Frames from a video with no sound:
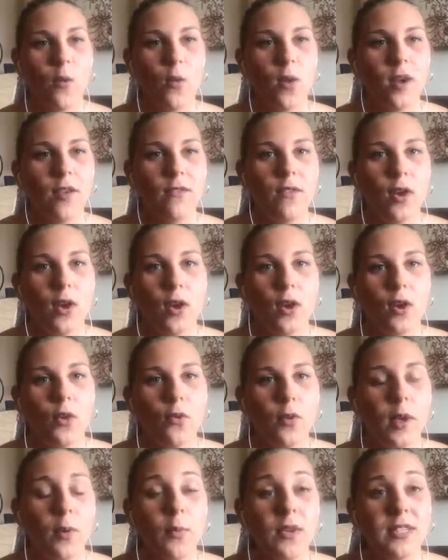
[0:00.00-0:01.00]
one of the
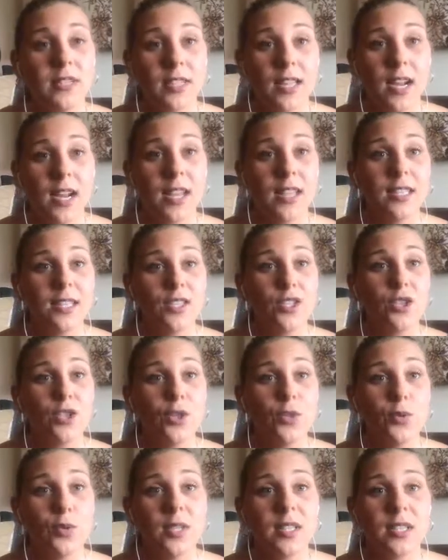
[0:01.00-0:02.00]
great ones that I listen
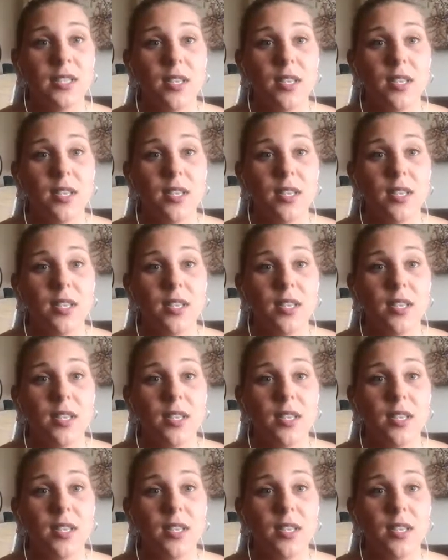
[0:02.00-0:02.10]
to is